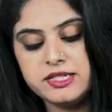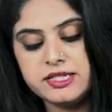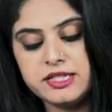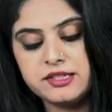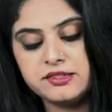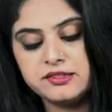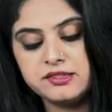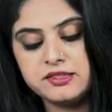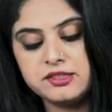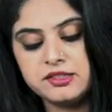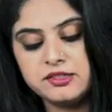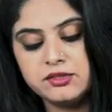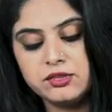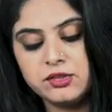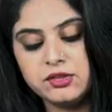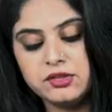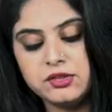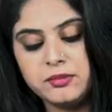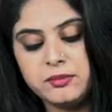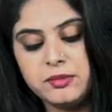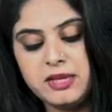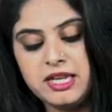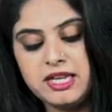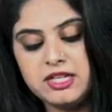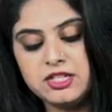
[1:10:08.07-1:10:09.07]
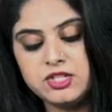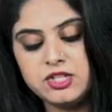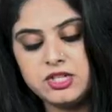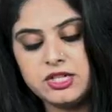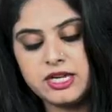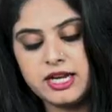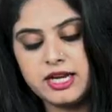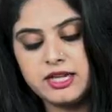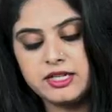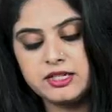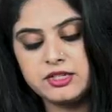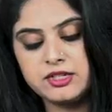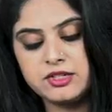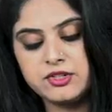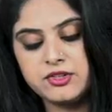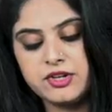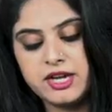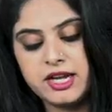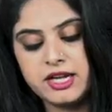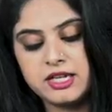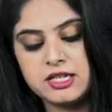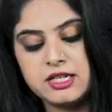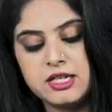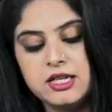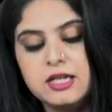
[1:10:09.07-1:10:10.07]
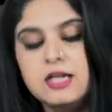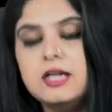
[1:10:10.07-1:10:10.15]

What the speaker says: testes or the male genital tract.